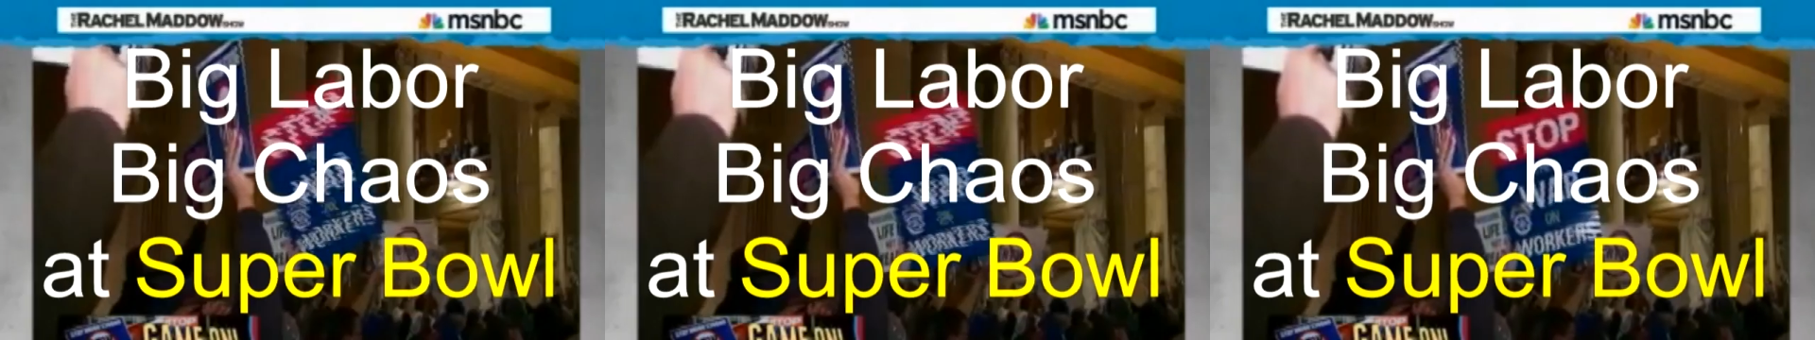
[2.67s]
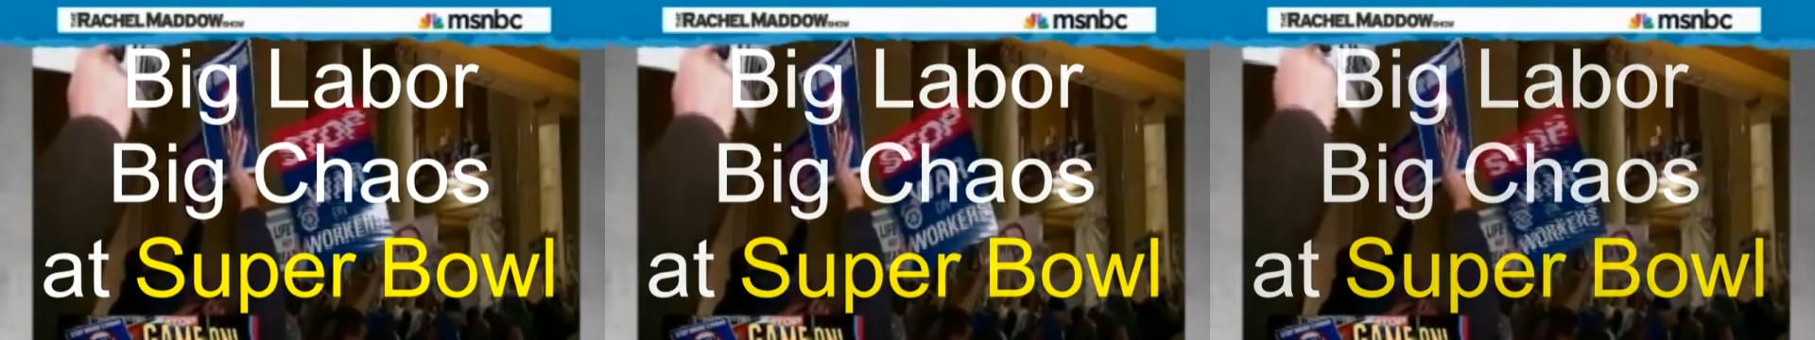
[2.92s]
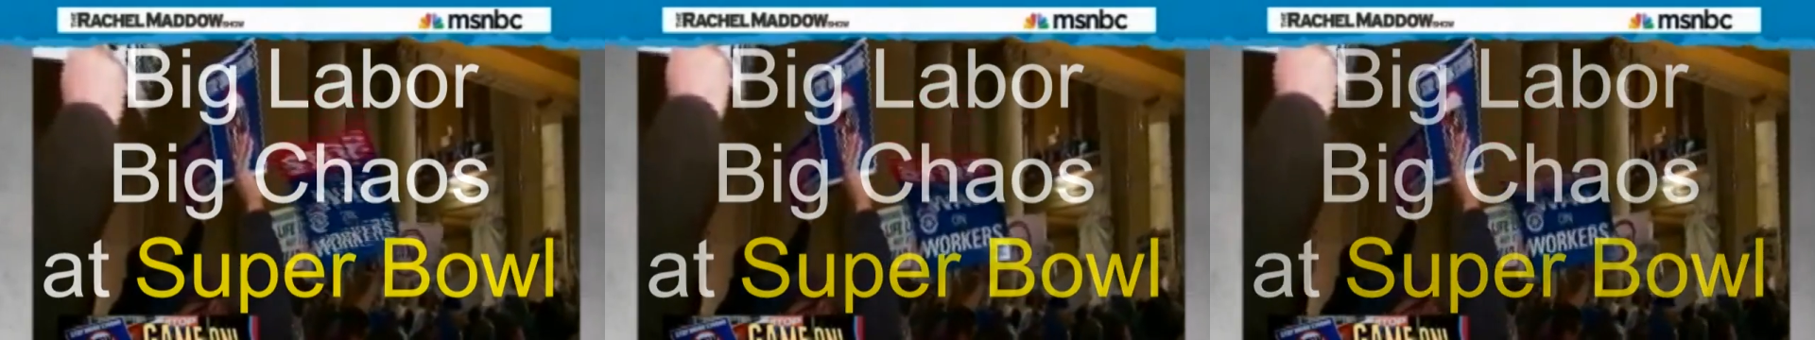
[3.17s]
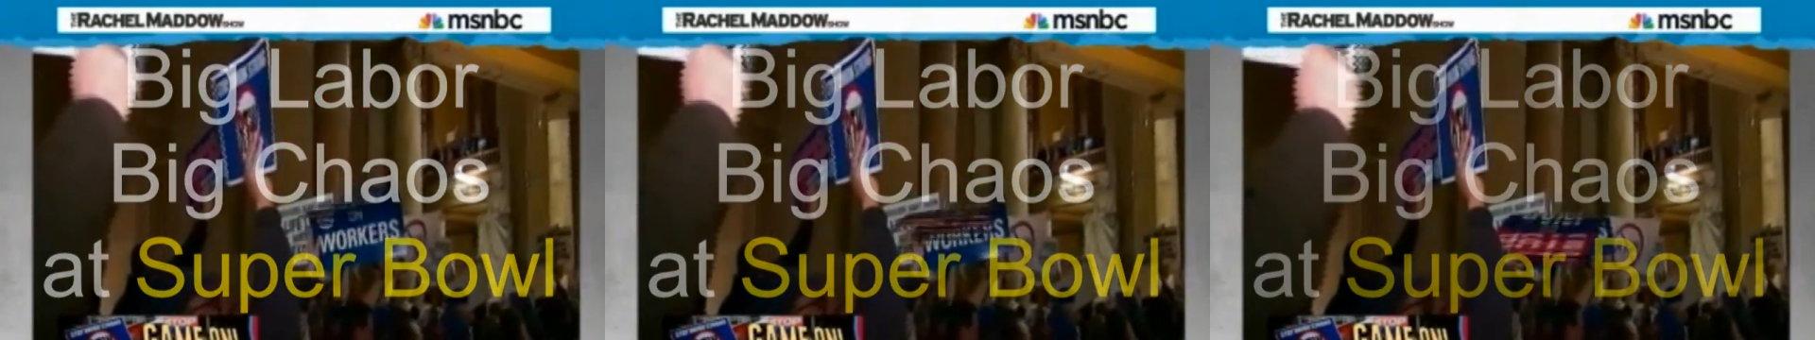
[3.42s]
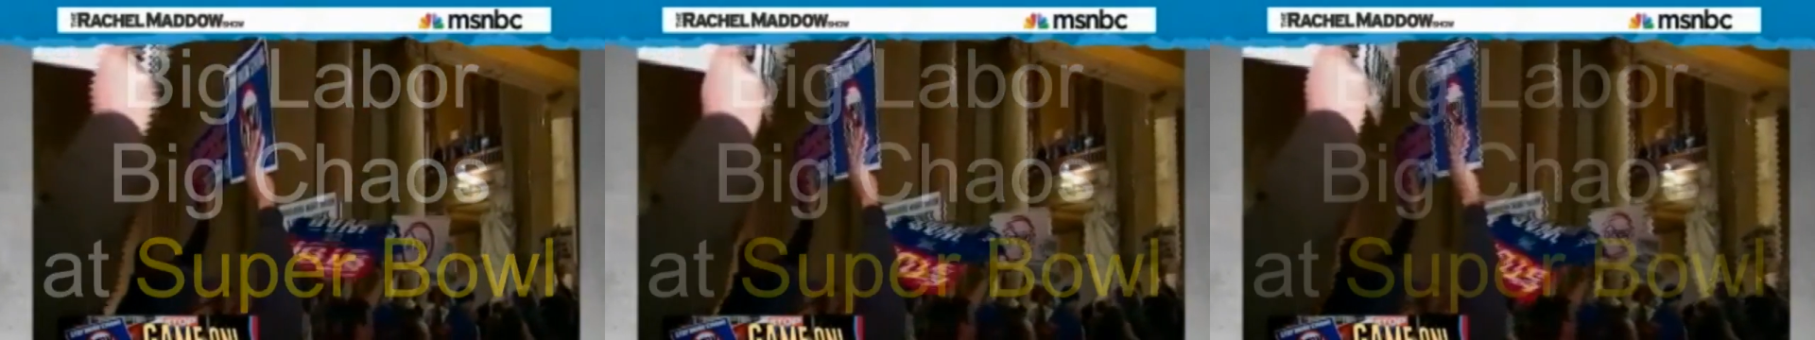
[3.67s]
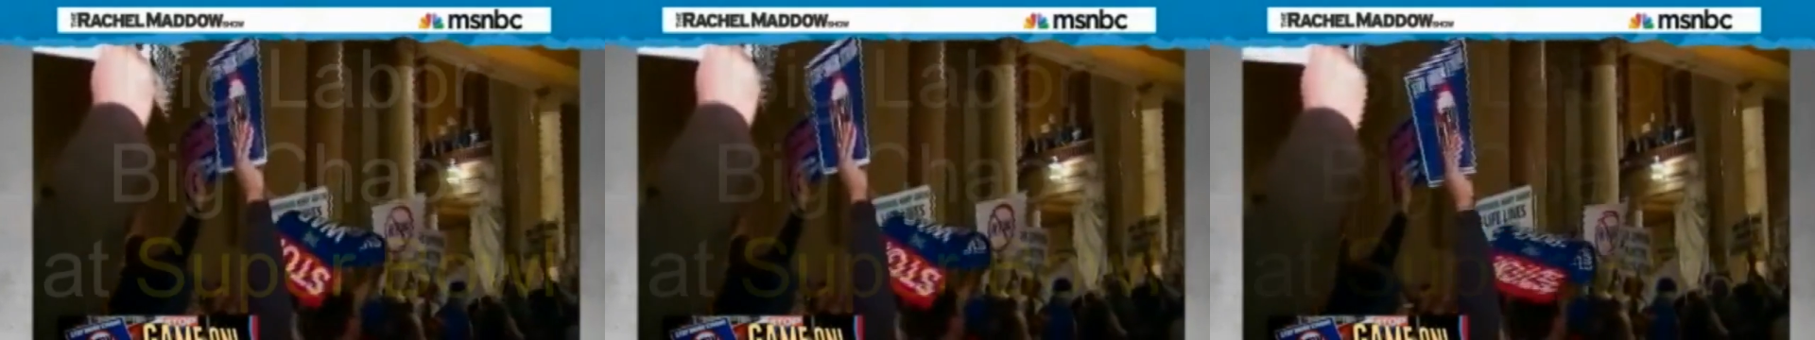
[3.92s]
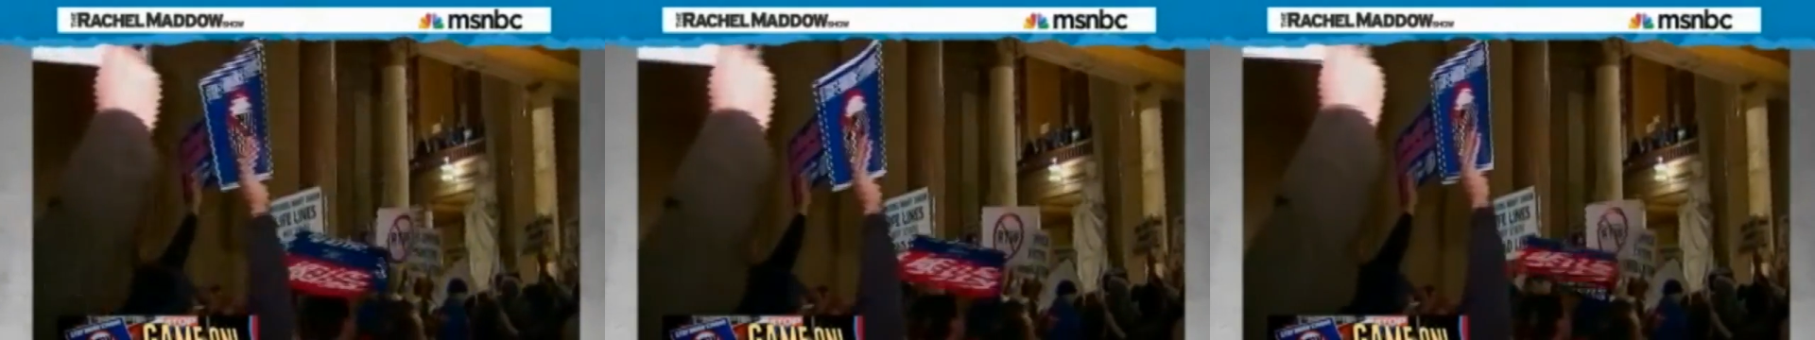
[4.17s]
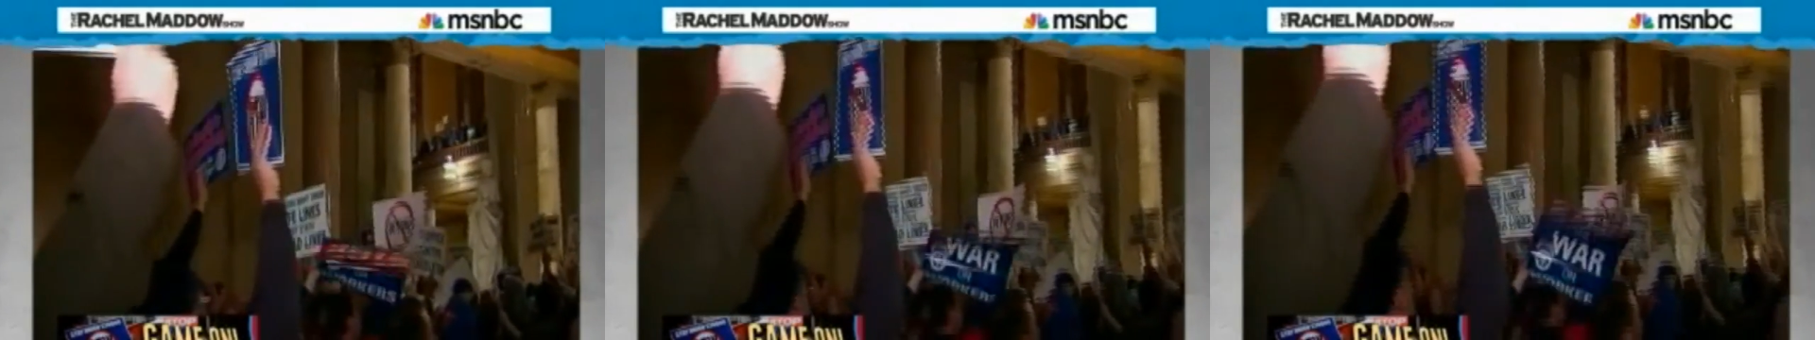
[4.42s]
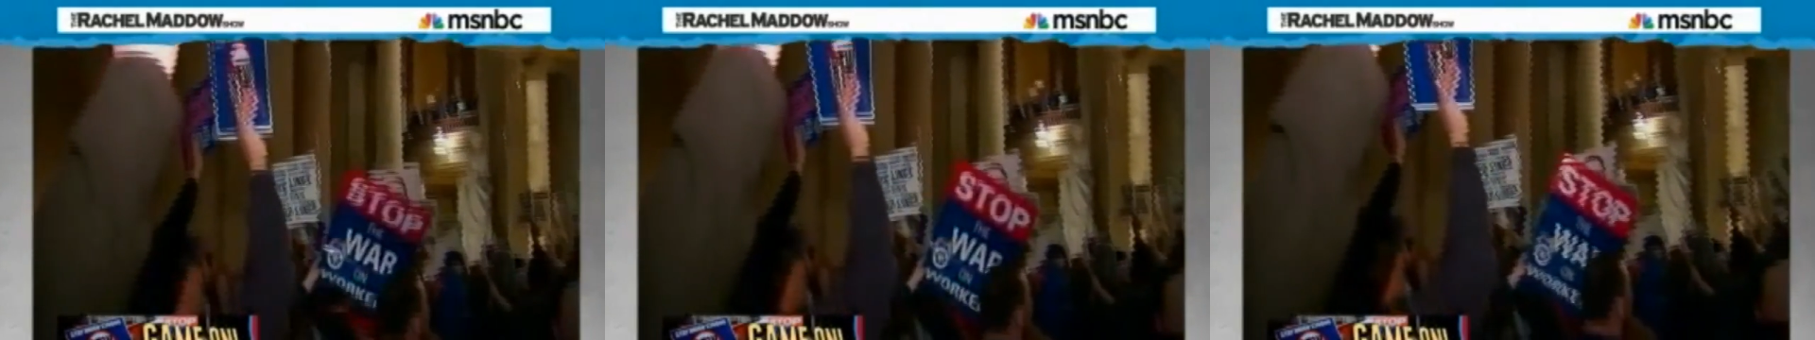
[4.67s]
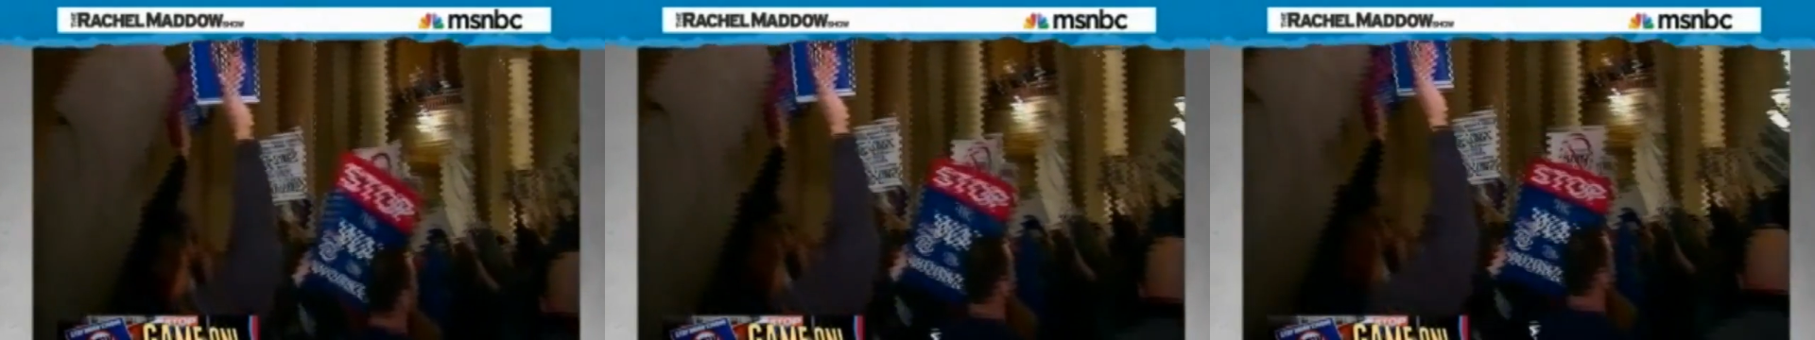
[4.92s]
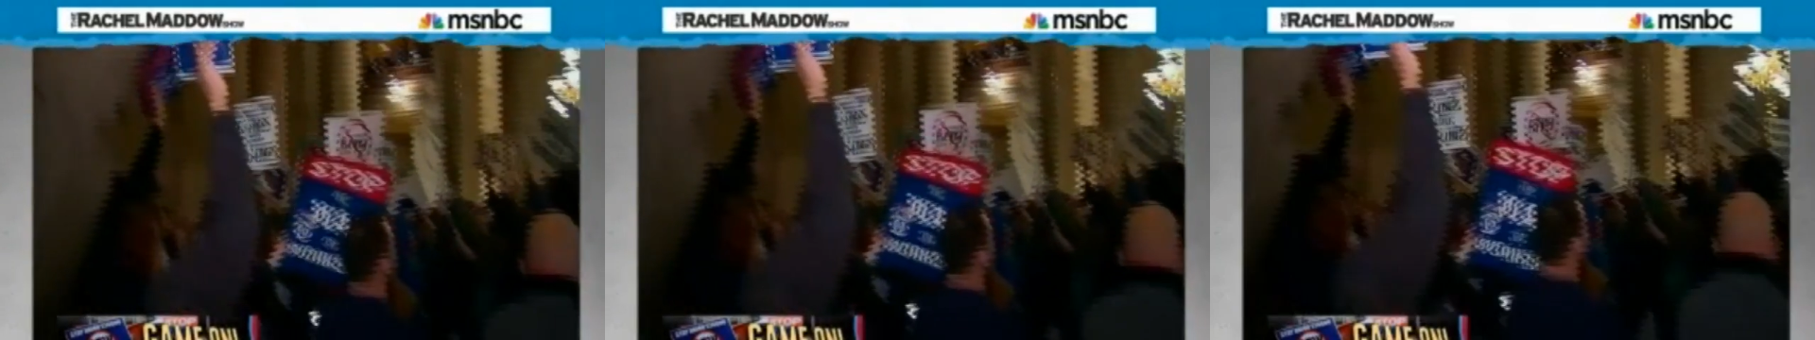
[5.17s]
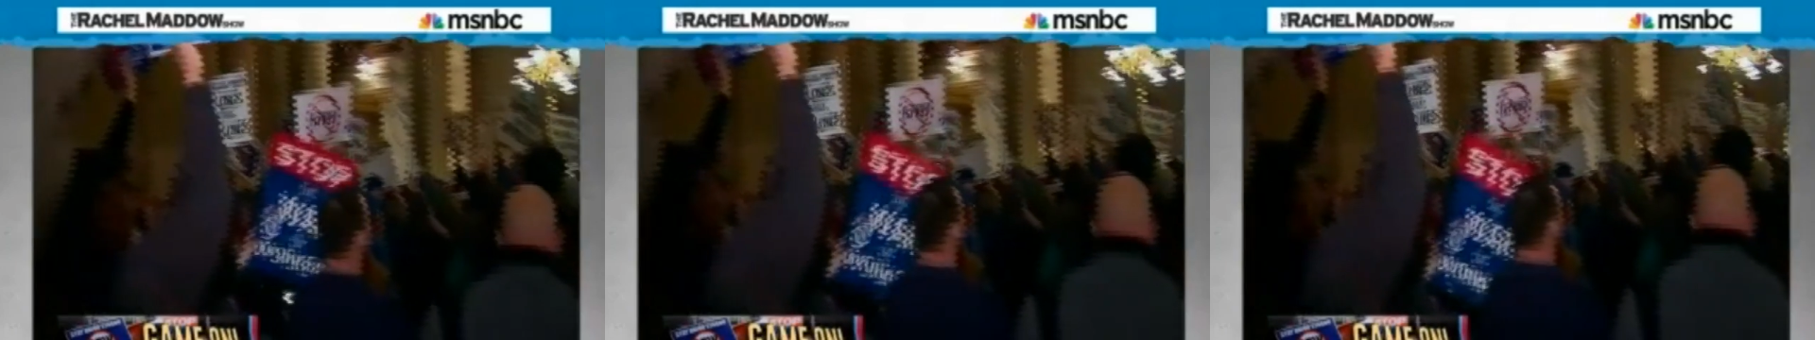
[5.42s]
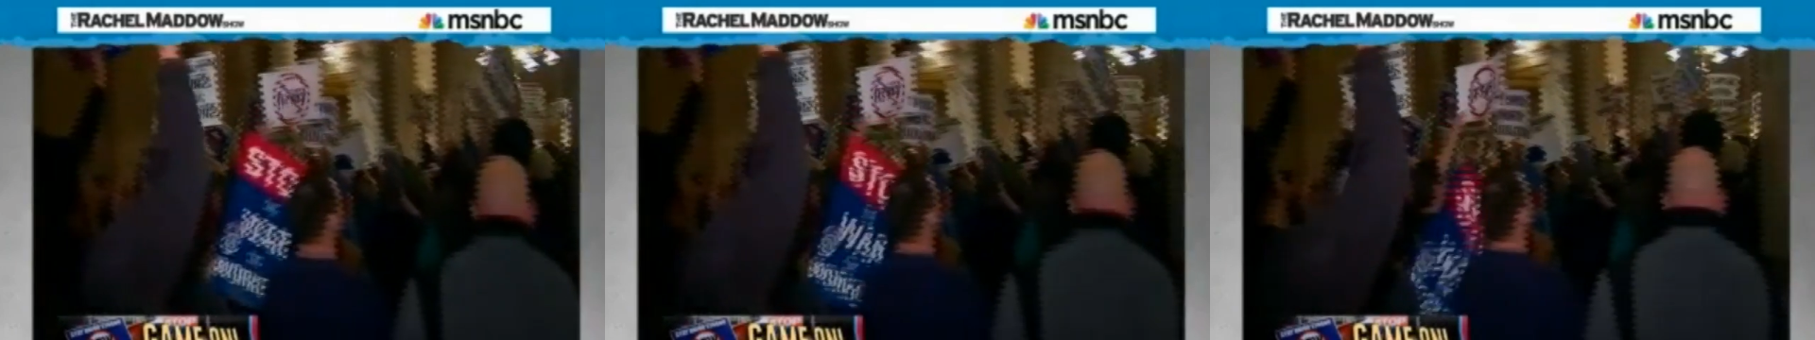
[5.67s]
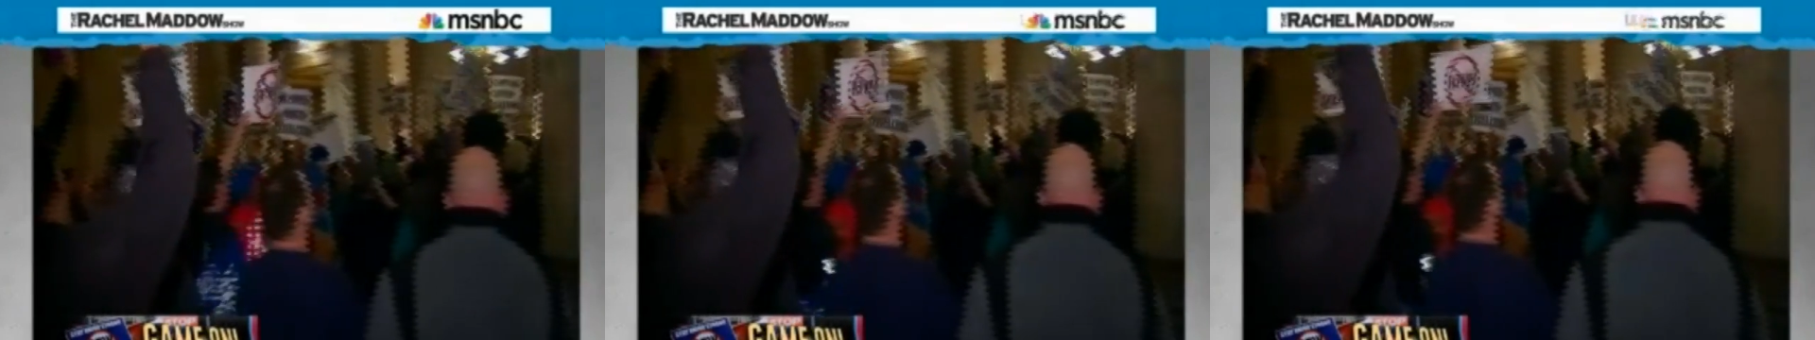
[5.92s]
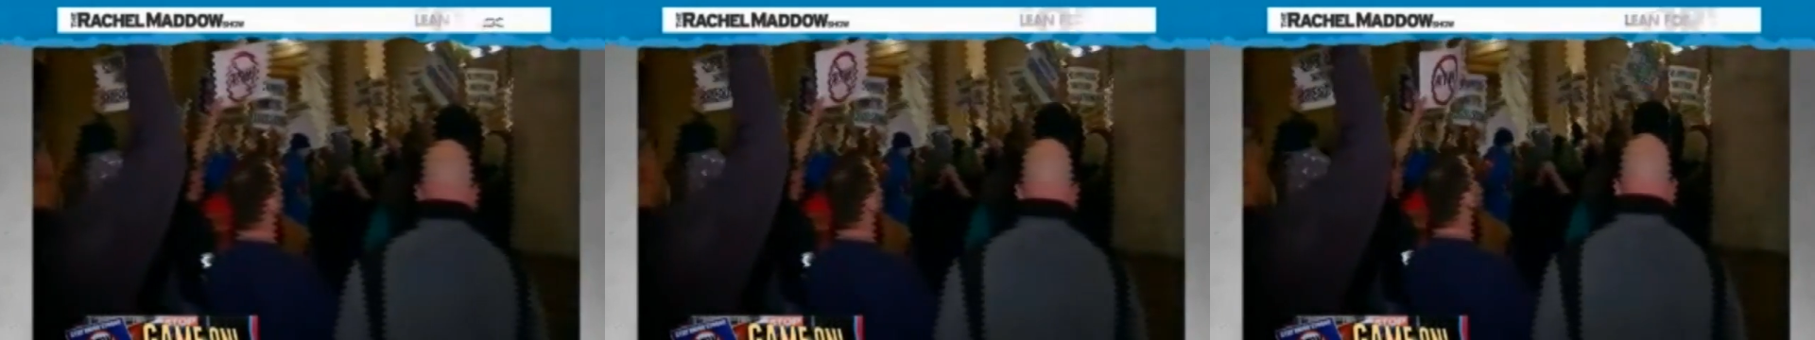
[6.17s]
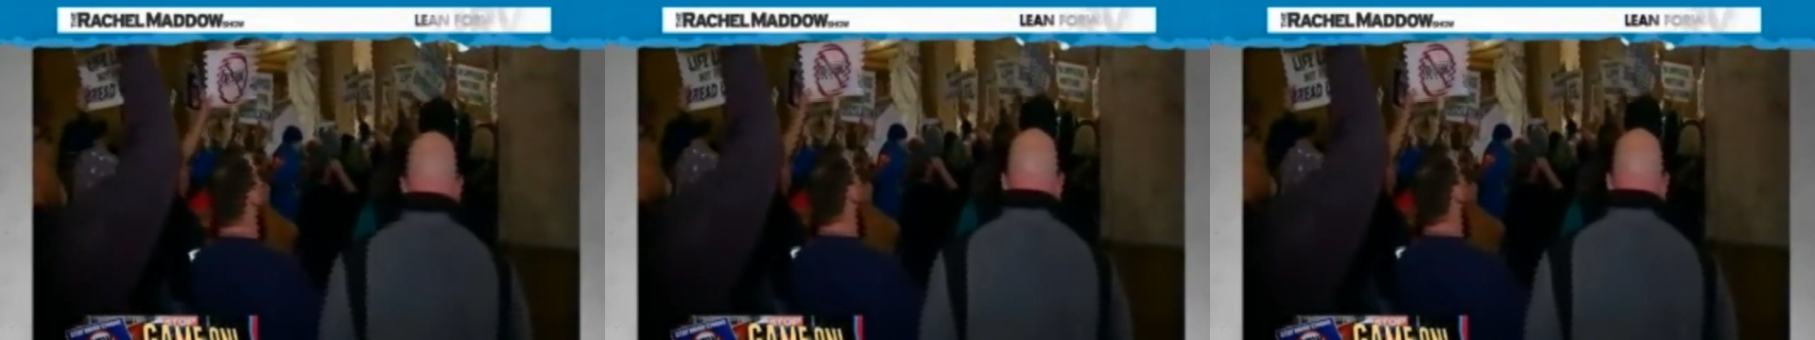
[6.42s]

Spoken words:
No face is visible, so there are no lips to read.